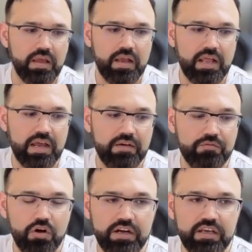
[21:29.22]
And I have
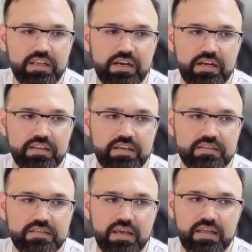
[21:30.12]
already created
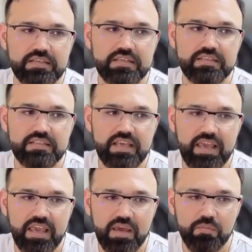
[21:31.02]
this. It's the
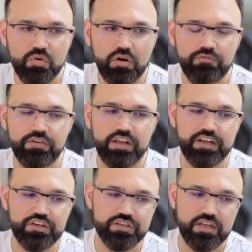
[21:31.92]
same
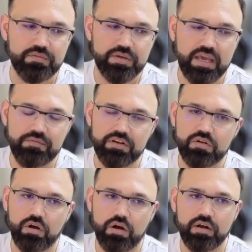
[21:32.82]
configuration that we have in
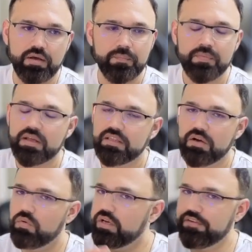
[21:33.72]
Claude. The
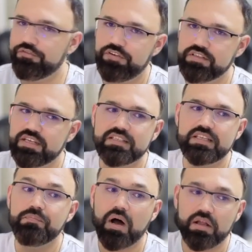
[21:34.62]
only difference is
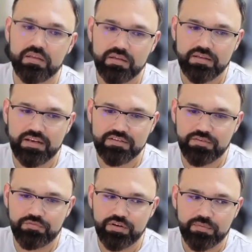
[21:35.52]
the path that is
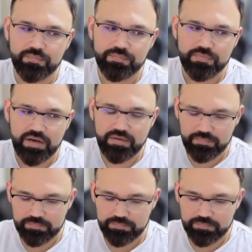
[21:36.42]
different, right?